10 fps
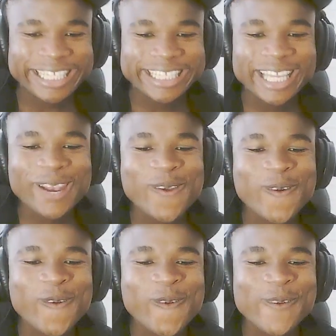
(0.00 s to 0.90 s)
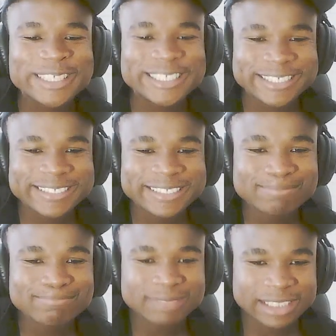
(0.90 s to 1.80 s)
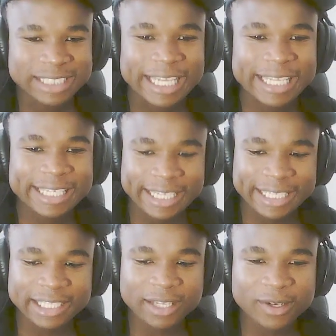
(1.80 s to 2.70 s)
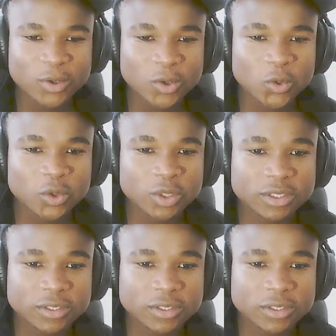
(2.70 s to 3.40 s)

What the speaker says: it a lot. I like it a lot.